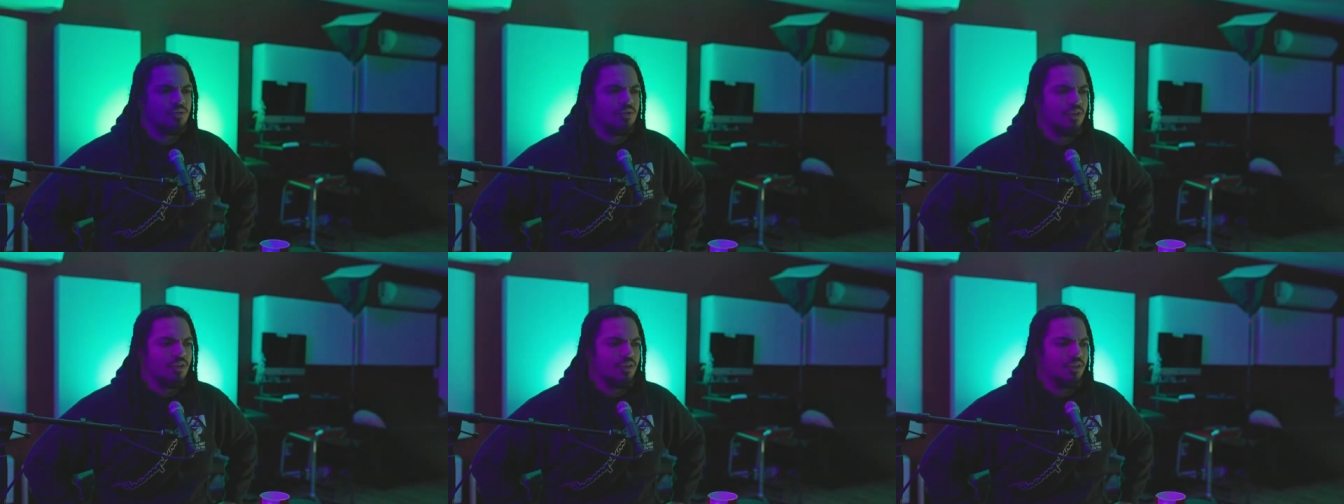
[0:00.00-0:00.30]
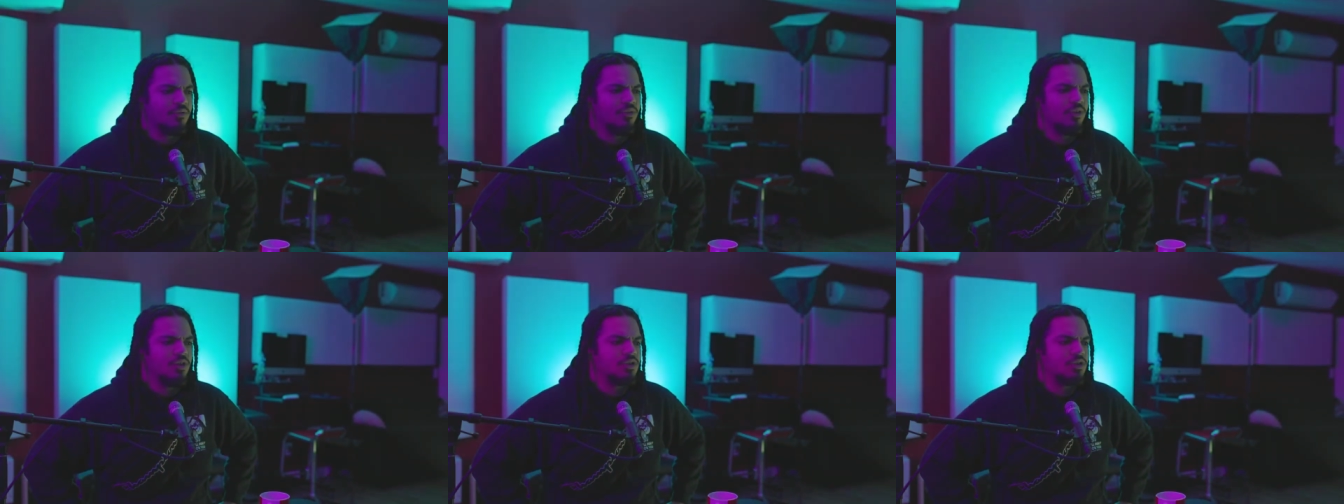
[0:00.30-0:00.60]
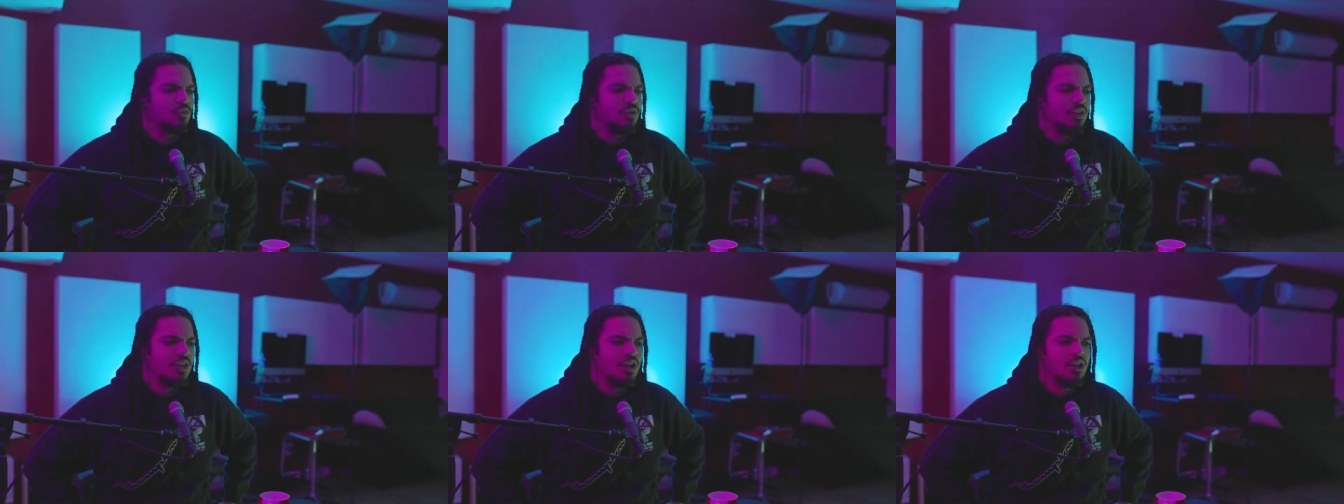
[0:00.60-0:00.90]
You know, the
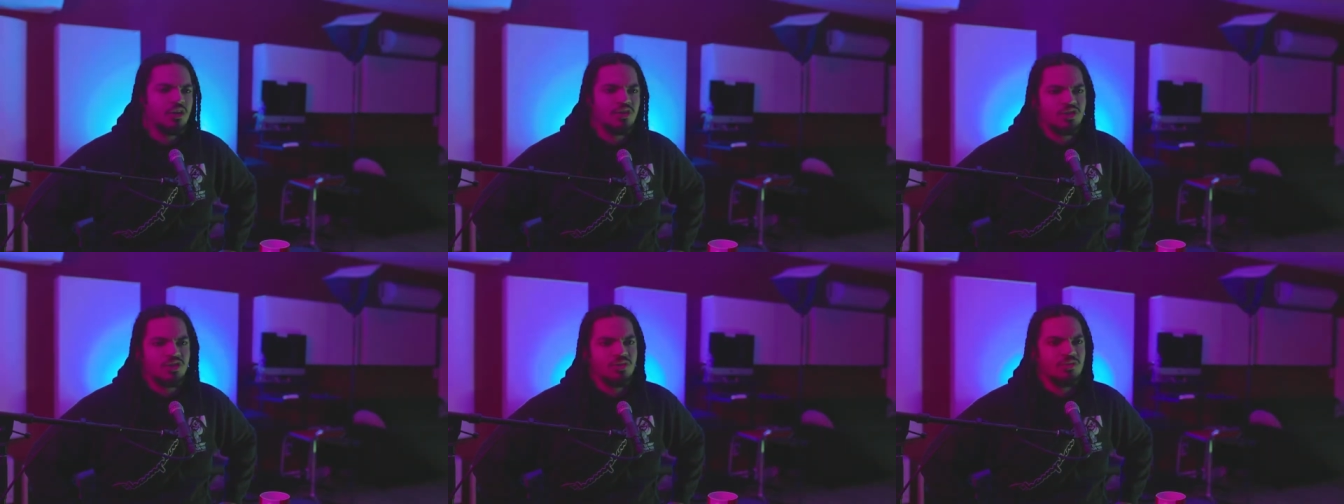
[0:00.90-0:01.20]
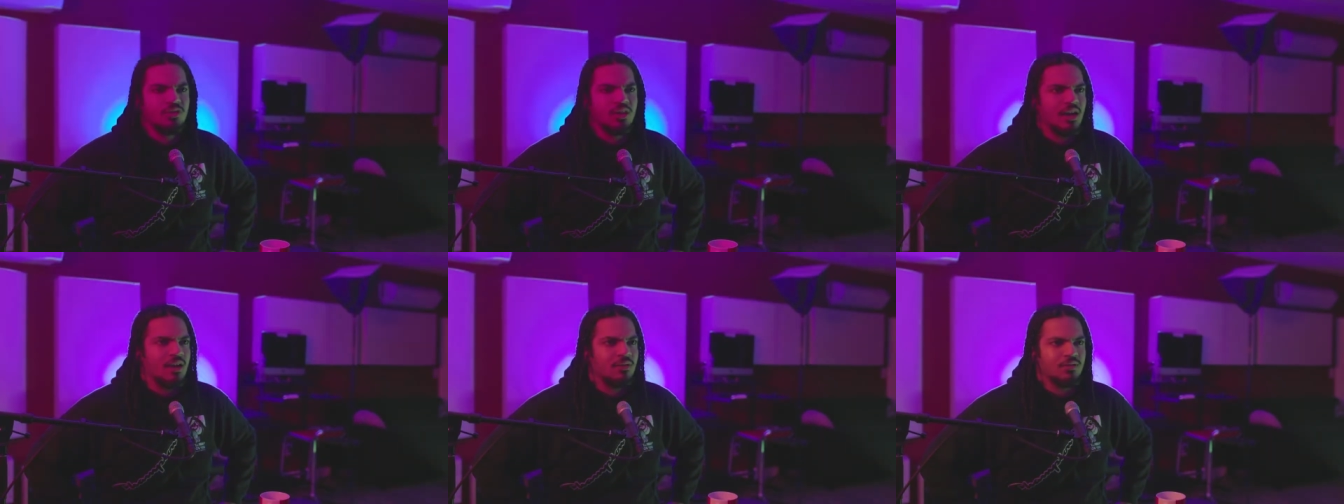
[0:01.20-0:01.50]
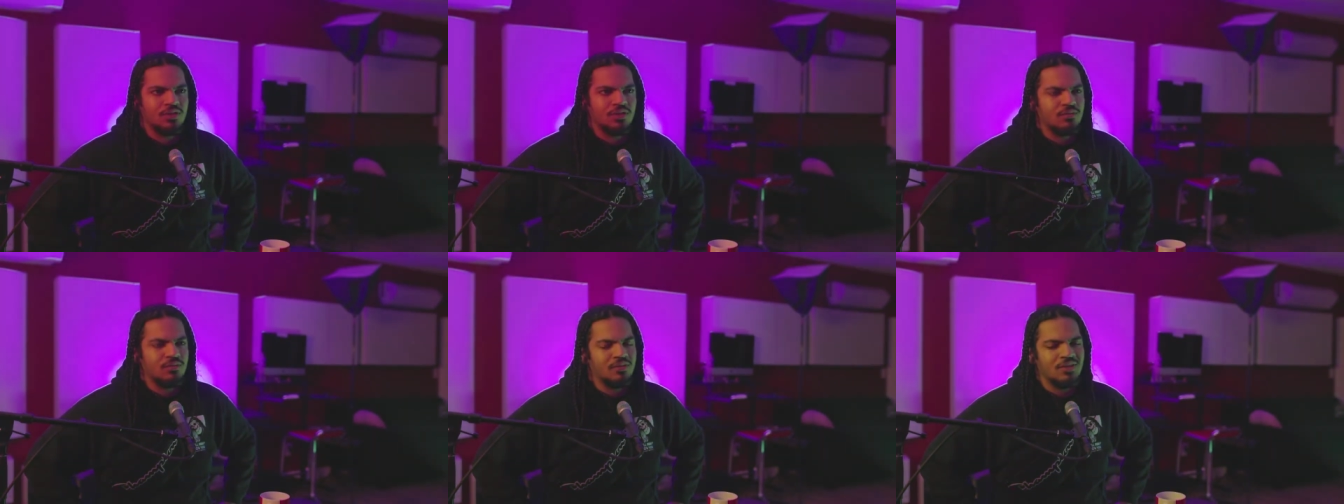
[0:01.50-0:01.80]
first year or two that I
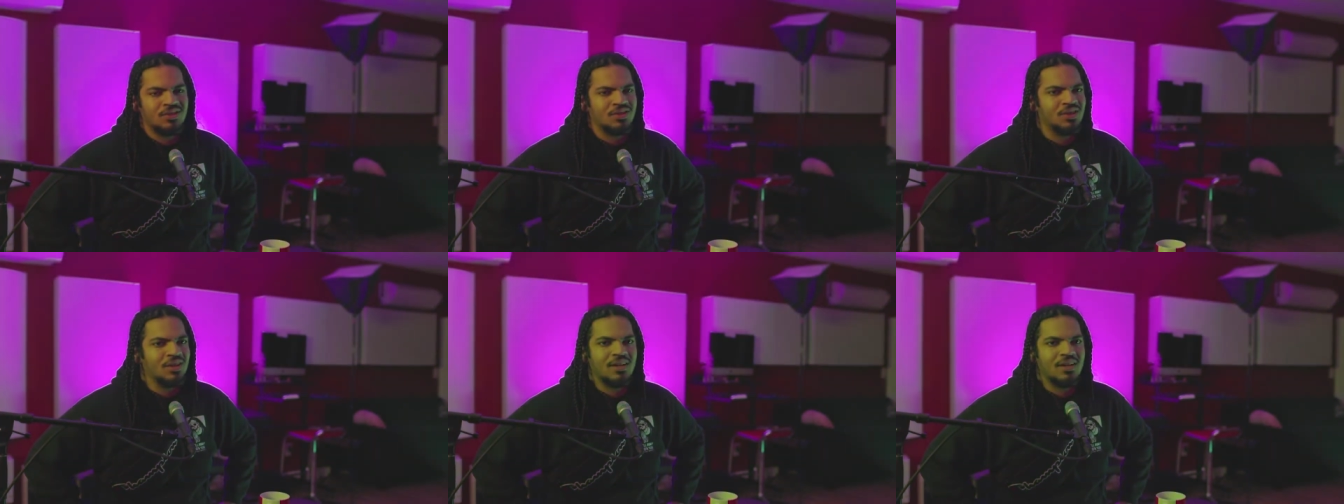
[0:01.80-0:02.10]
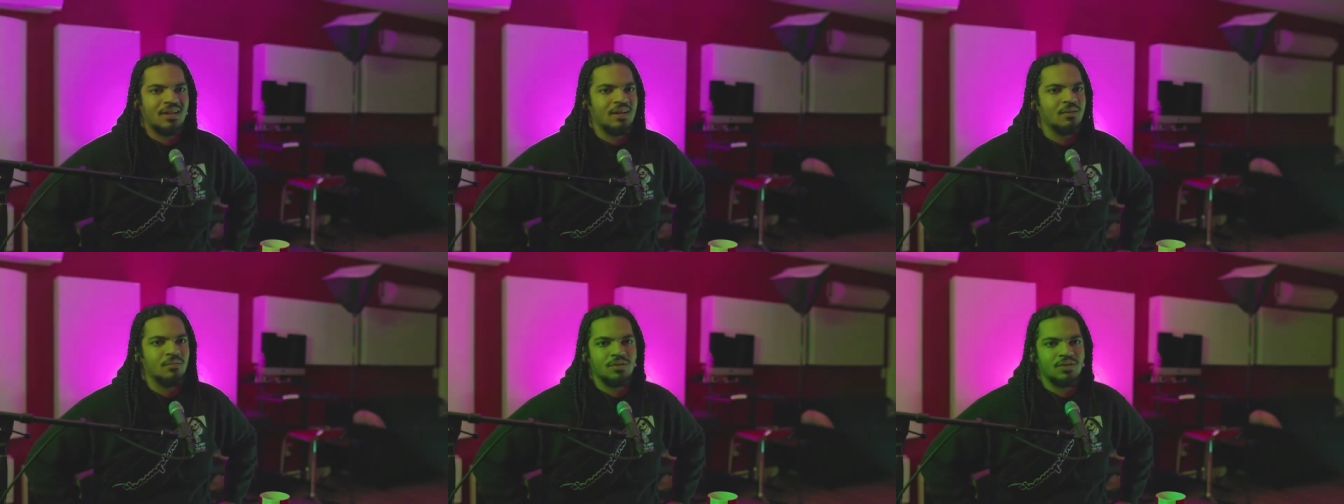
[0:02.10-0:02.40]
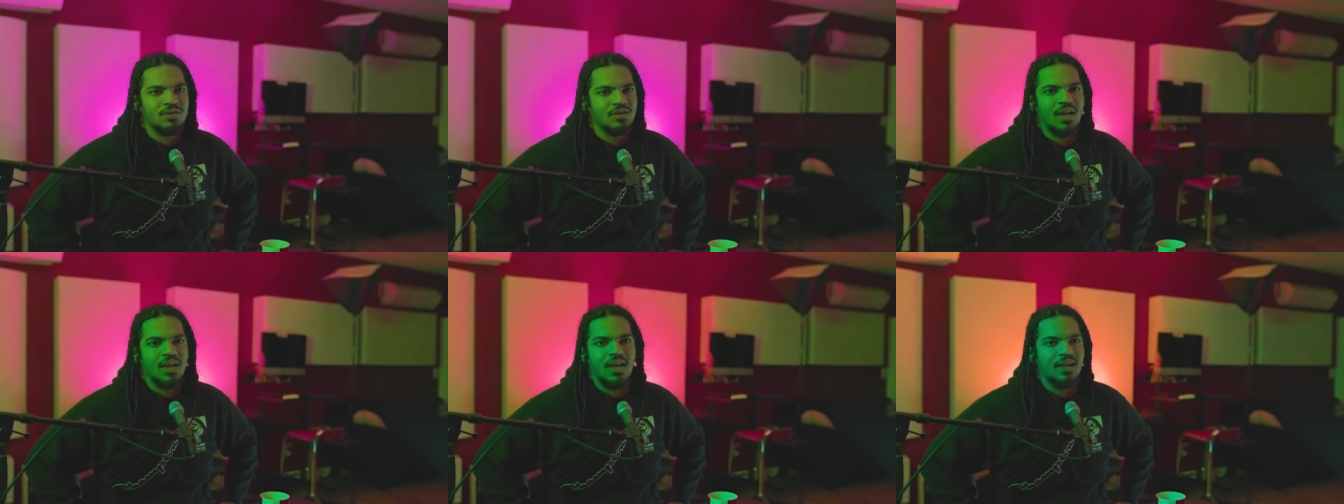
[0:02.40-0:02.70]
was doing this shit, it
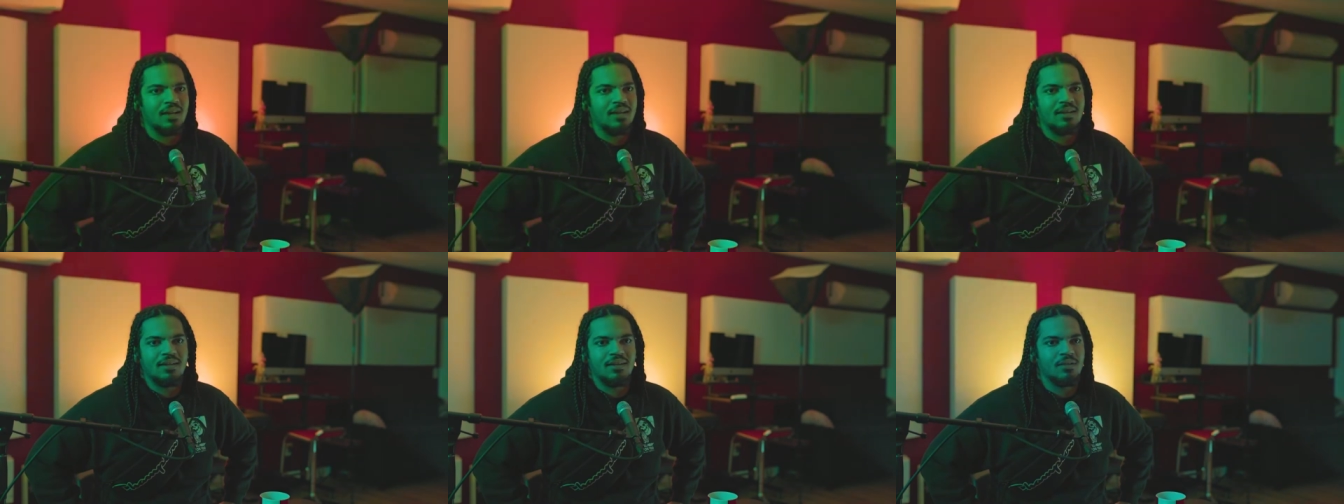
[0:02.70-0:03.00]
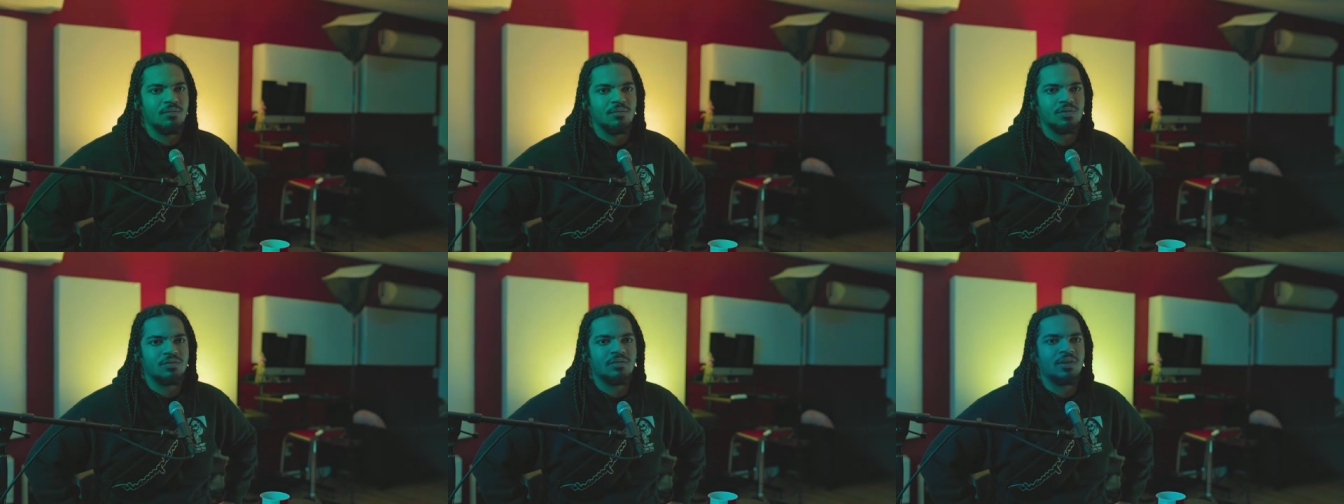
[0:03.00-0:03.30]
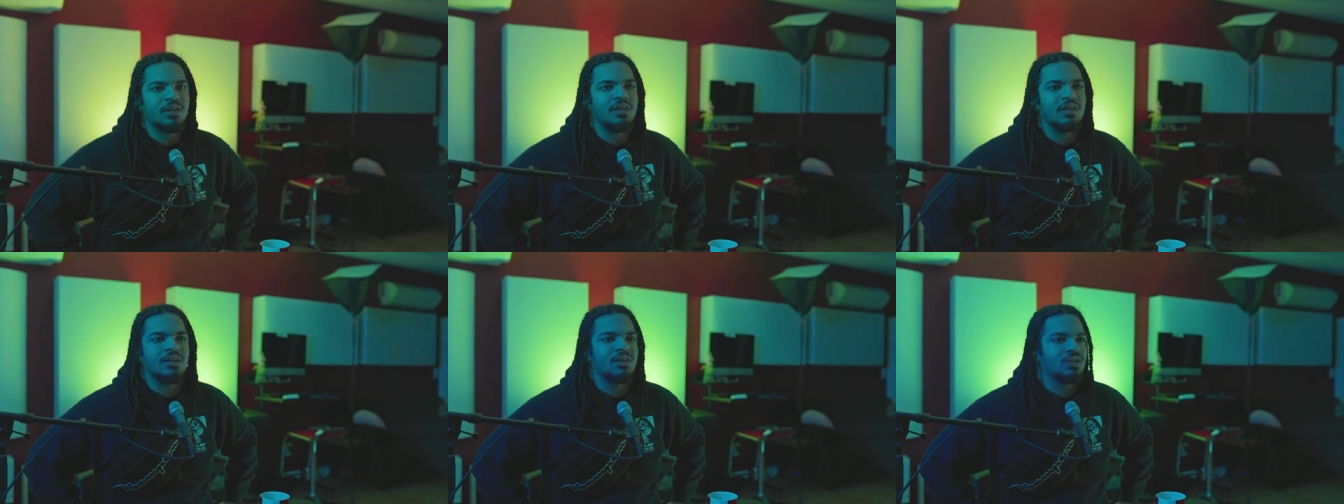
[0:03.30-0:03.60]
was like, it was
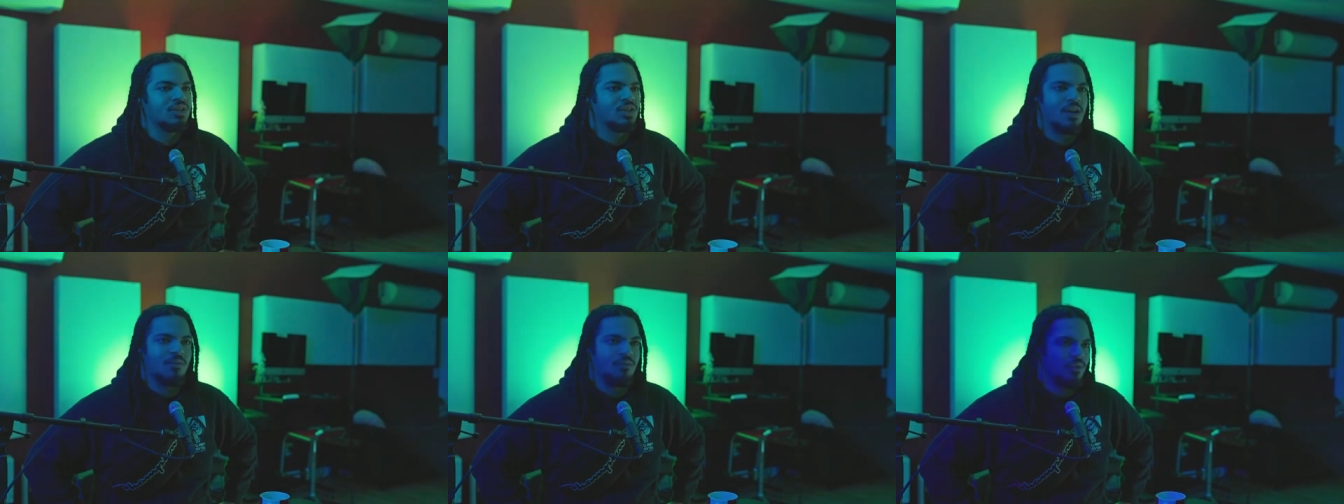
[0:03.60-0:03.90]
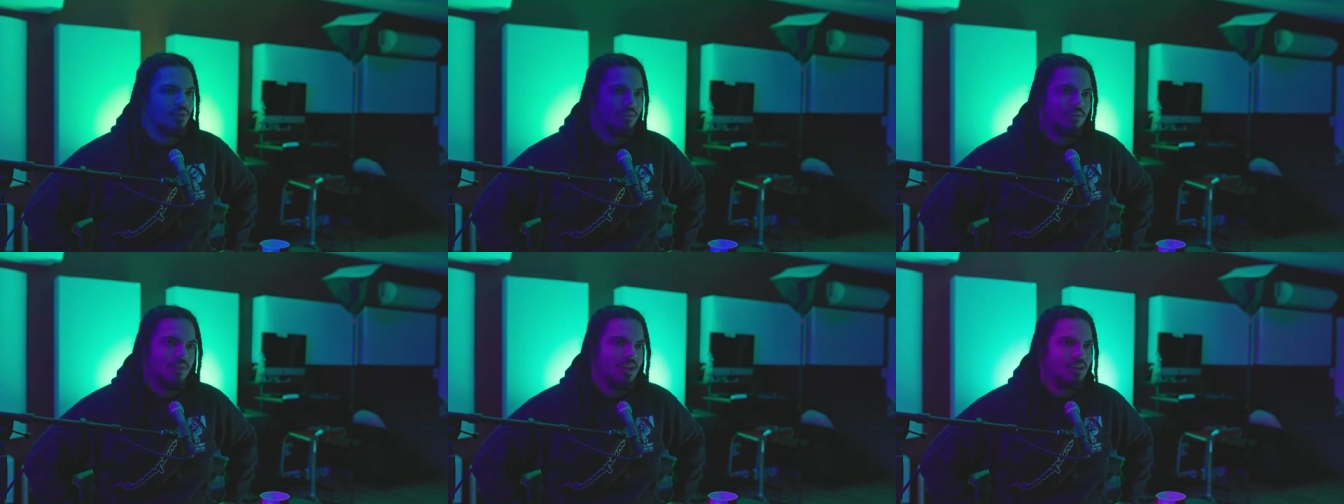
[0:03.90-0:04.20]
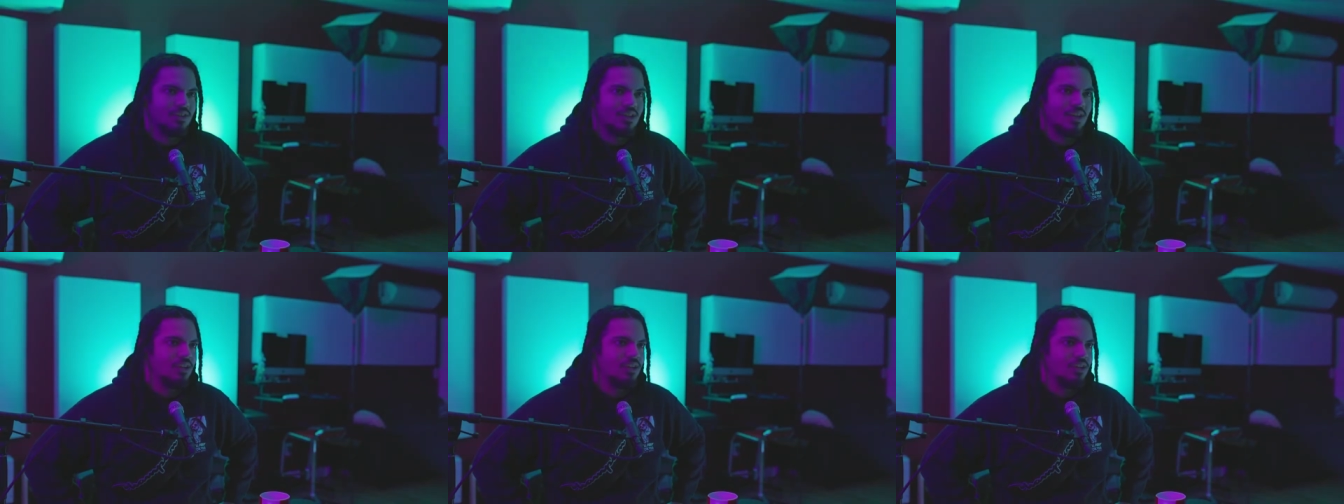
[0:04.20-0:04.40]
really a discovery phase.